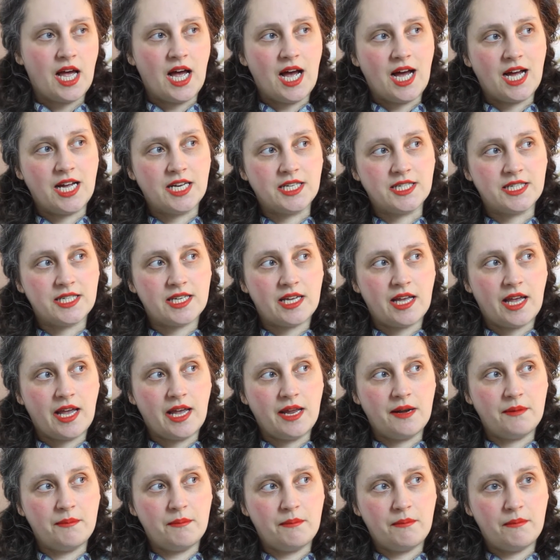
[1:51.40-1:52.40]
and
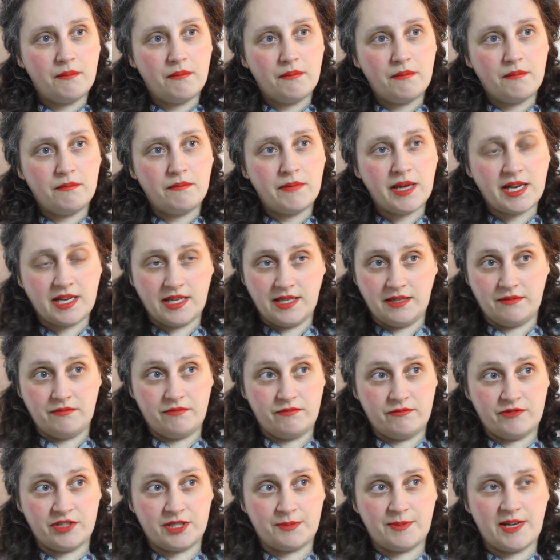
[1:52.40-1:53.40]
in many
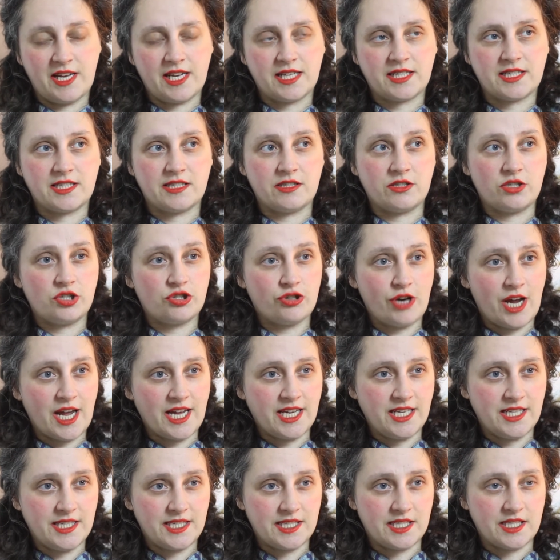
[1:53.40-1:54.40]
respects, the
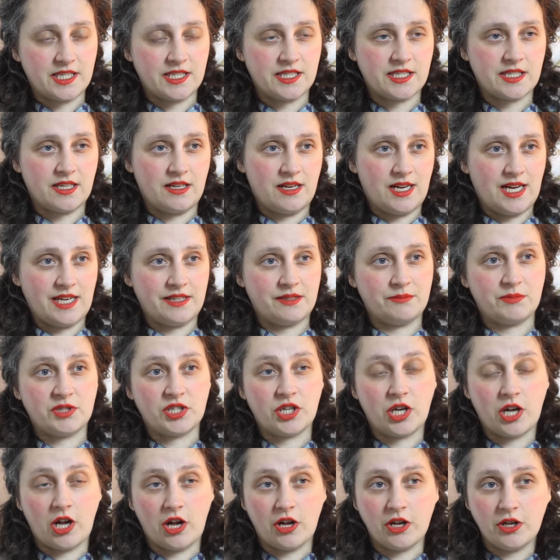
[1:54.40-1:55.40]
traits that allow them to
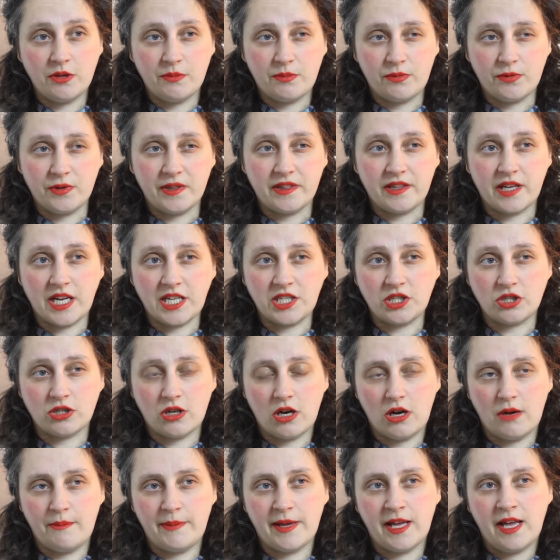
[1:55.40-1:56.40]
cope with their
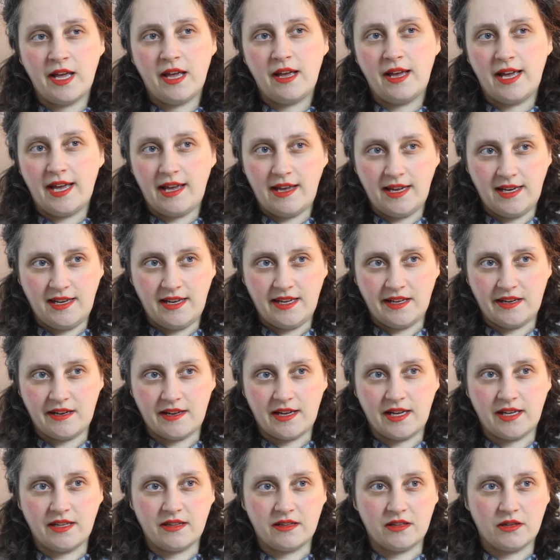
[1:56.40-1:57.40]
job
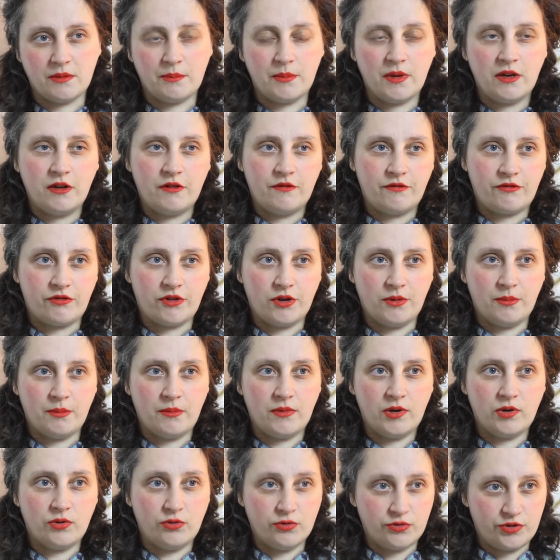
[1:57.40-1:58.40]
alienate them from
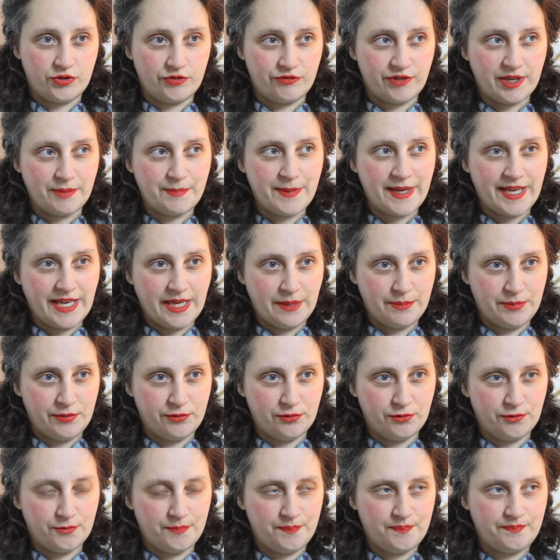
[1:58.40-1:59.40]
ordinary
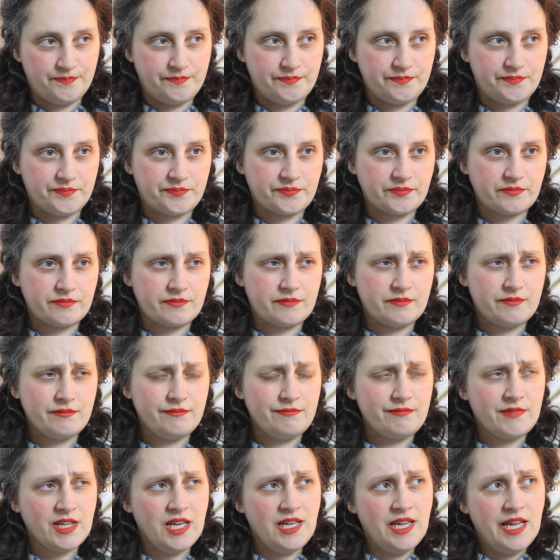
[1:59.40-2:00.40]
people.
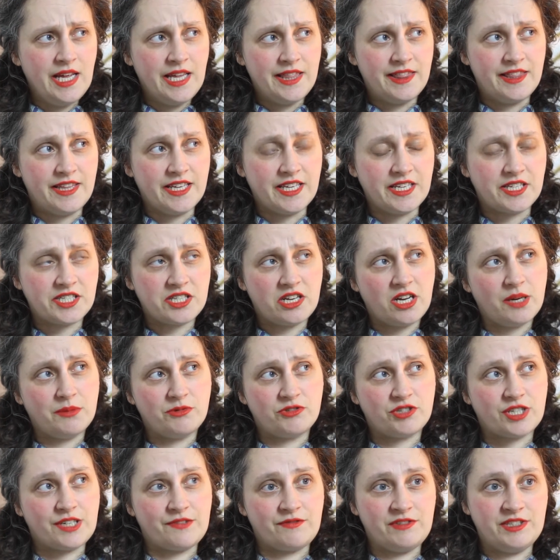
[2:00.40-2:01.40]
The time
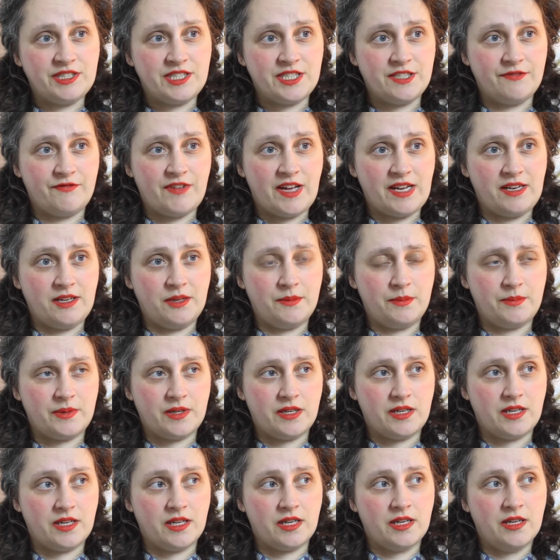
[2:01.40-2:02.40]
travellers develop
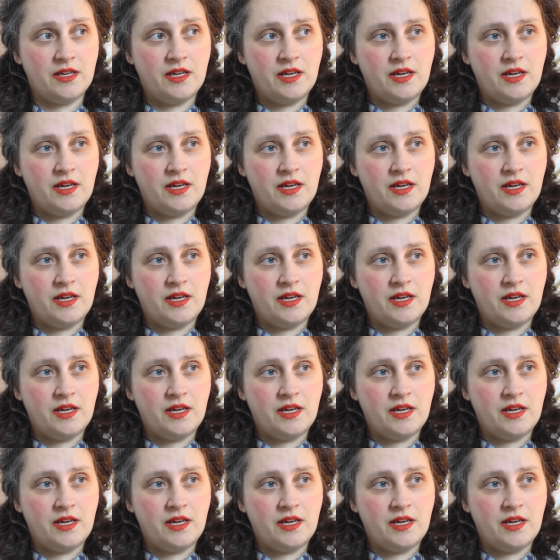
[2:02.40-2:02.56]
a